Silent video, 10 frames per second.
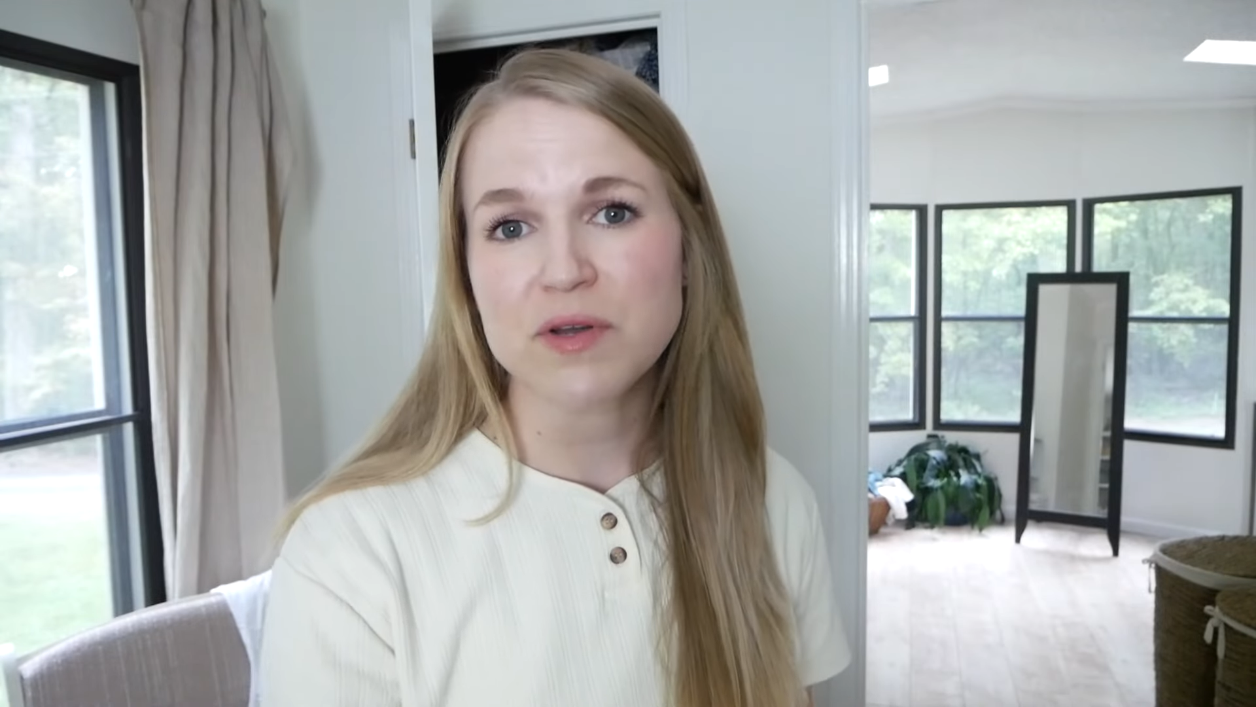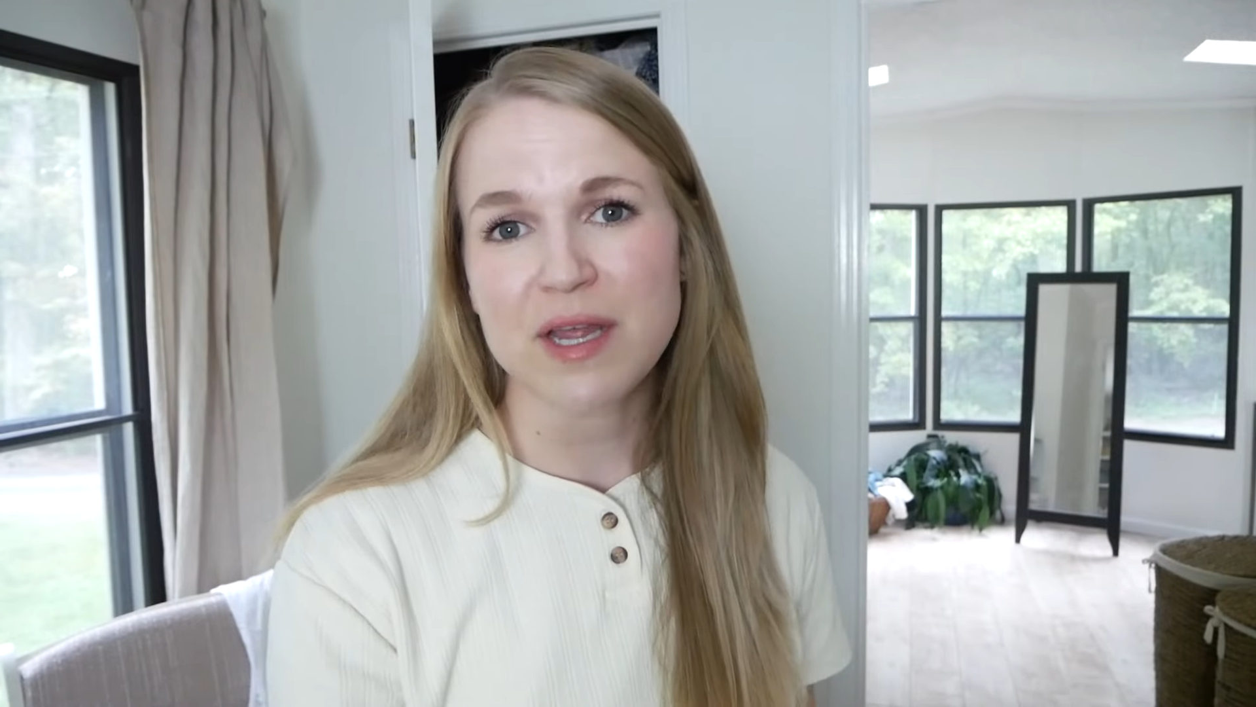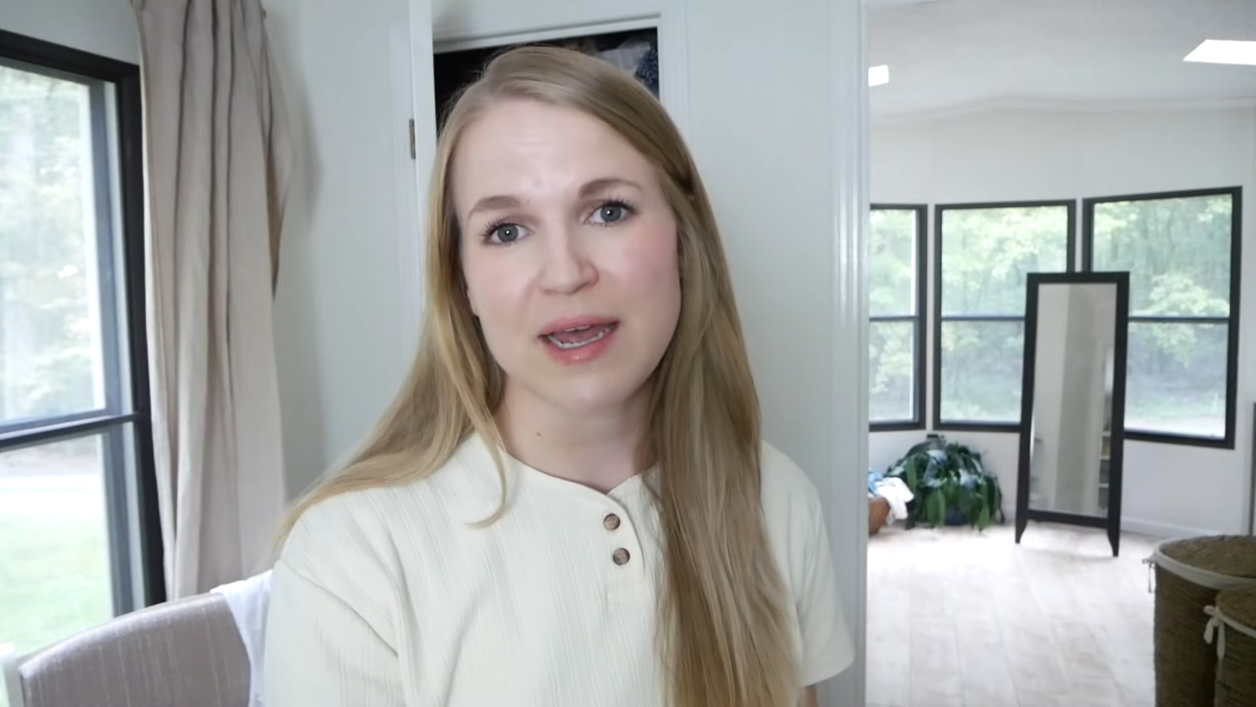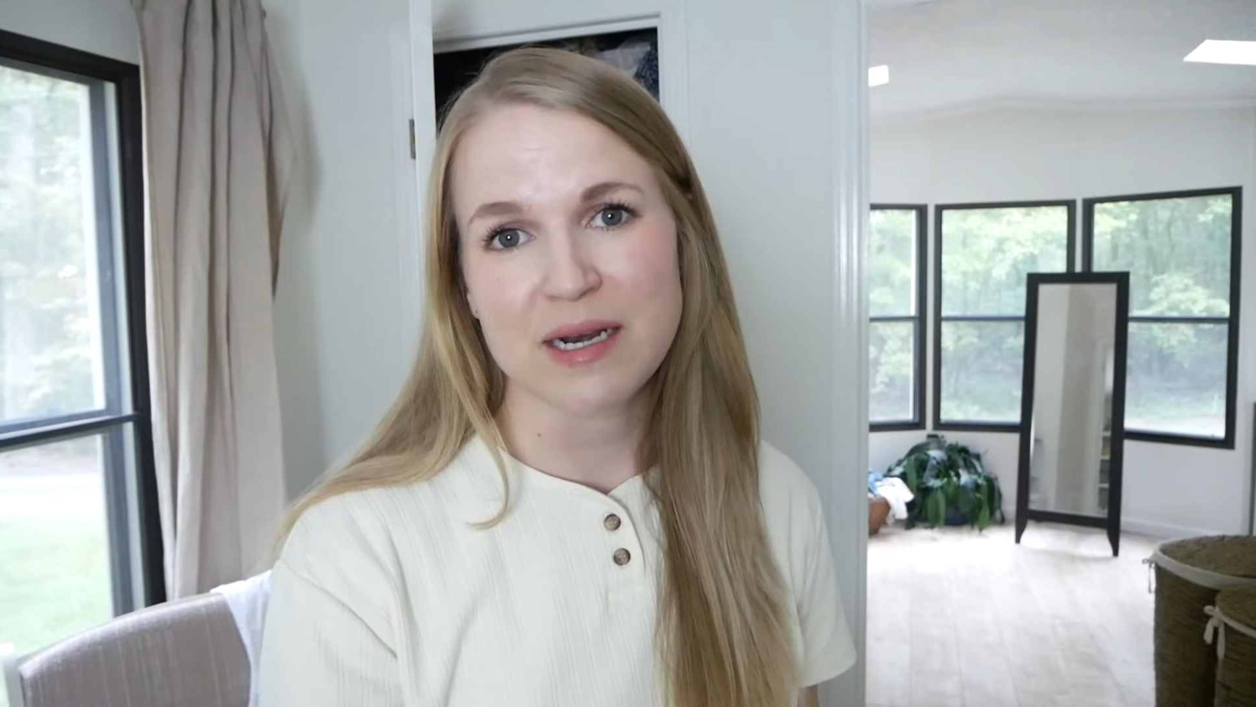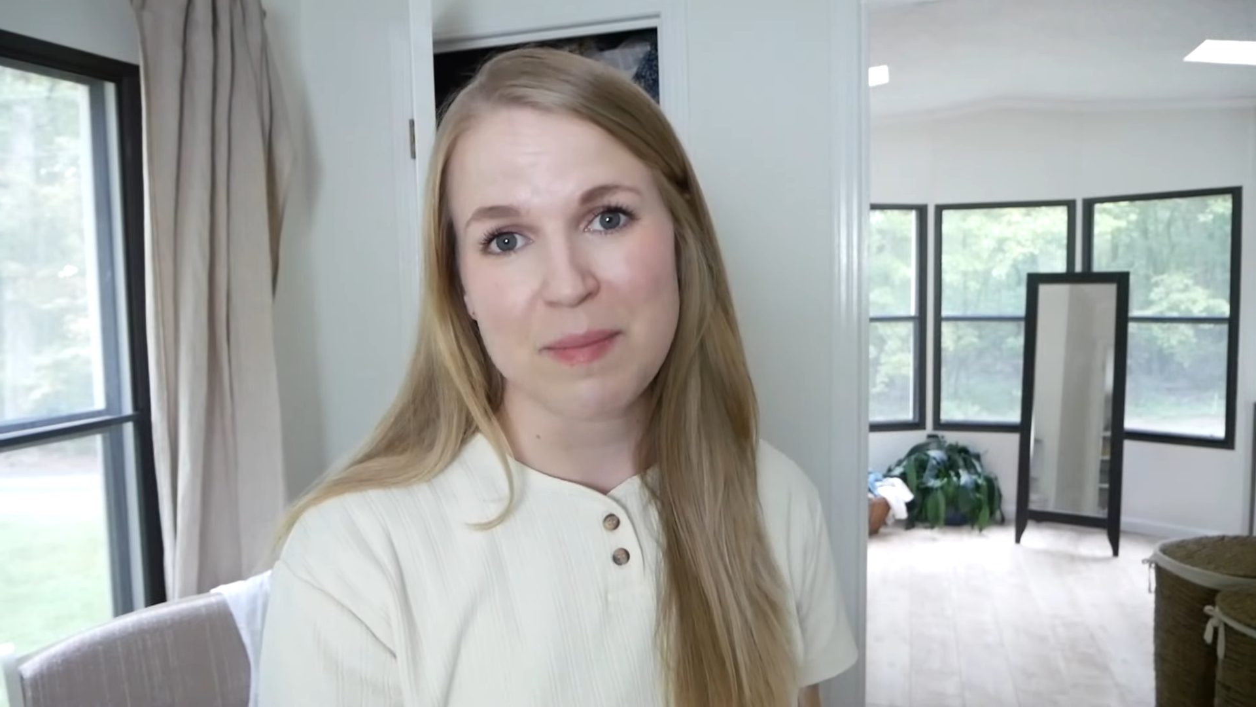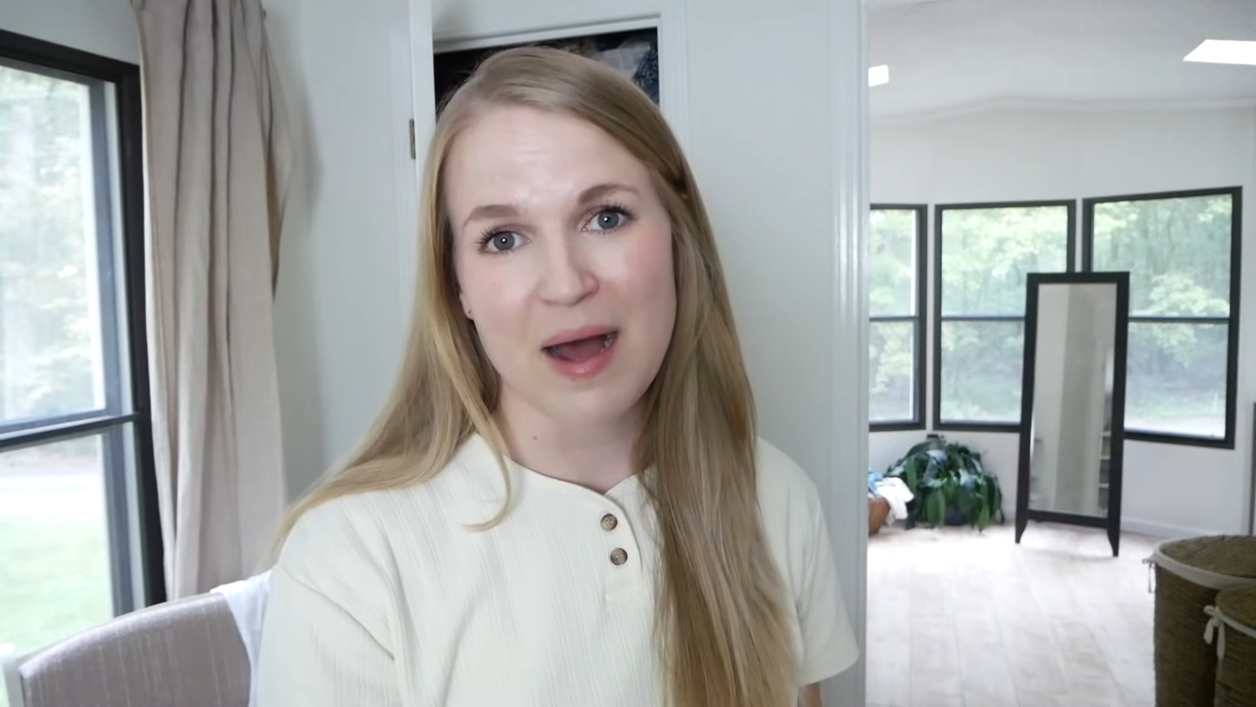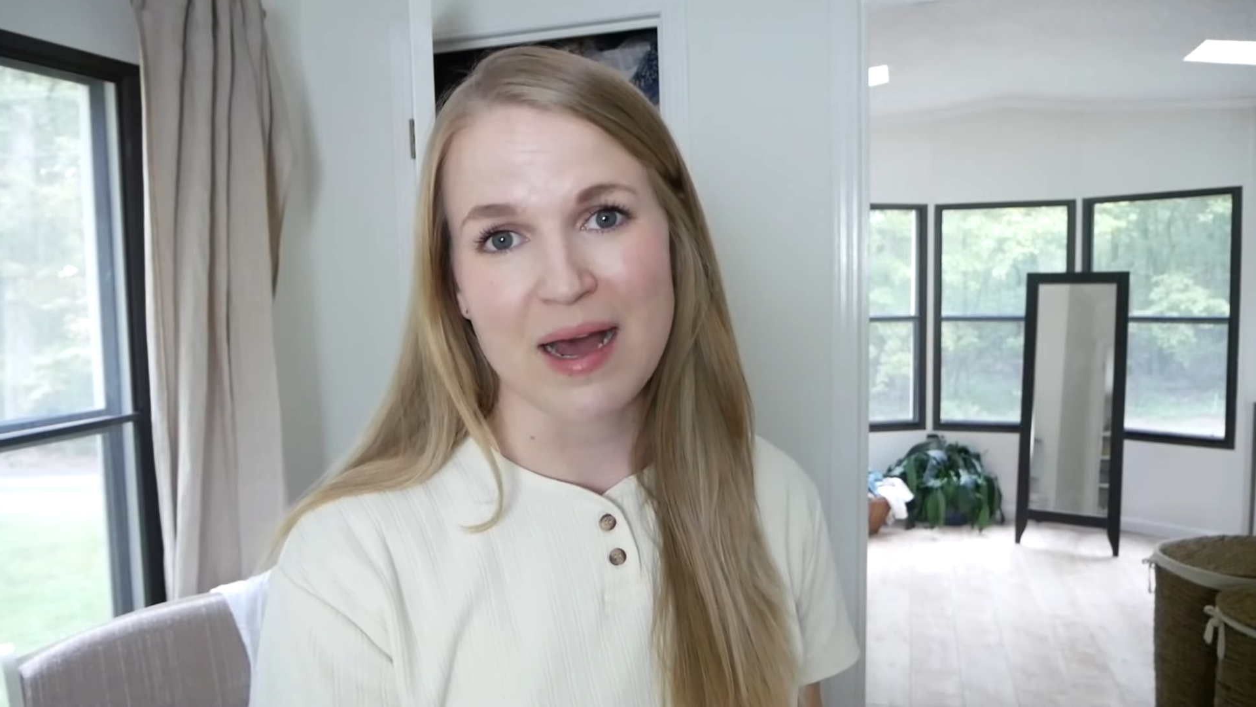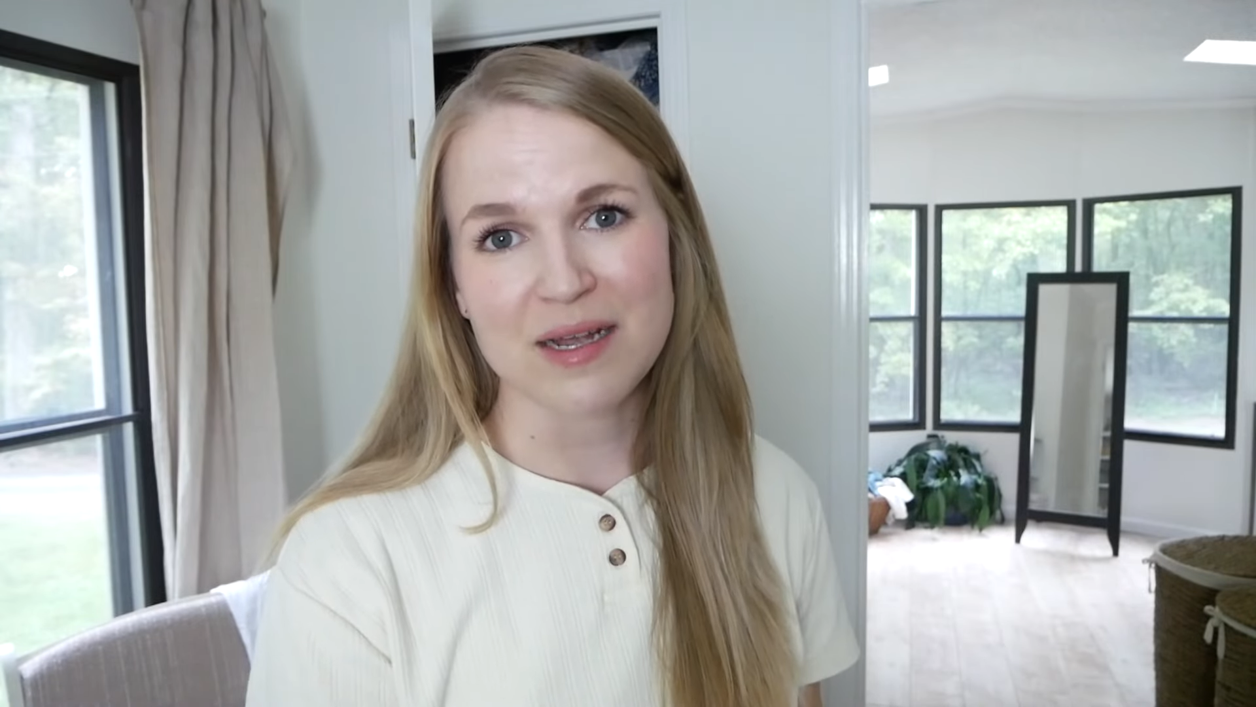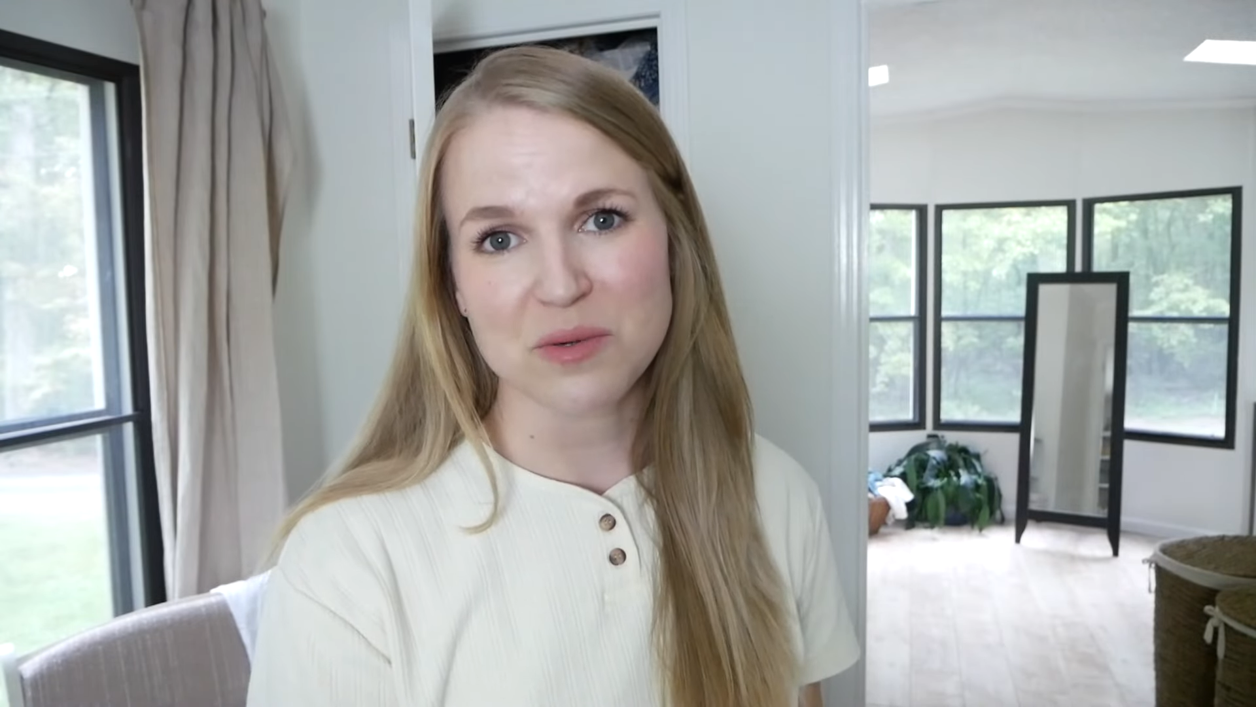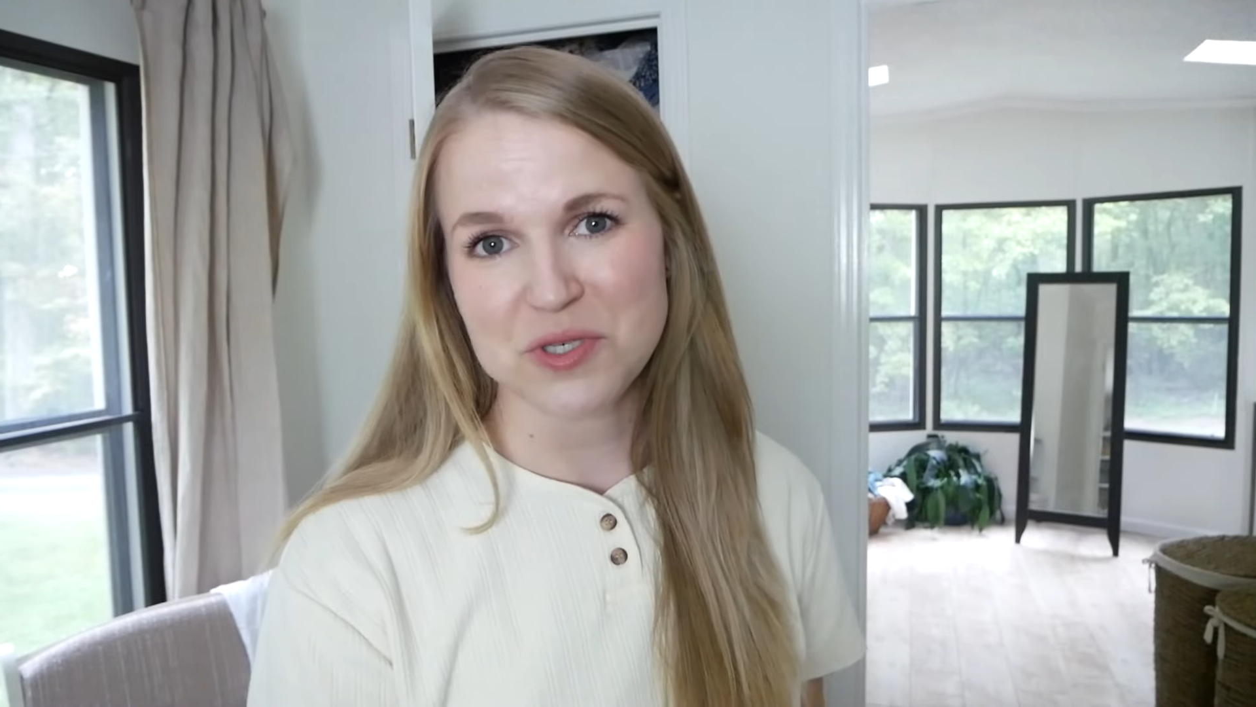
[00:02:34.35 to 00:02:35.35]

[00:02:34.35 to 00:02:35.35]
put that in a pile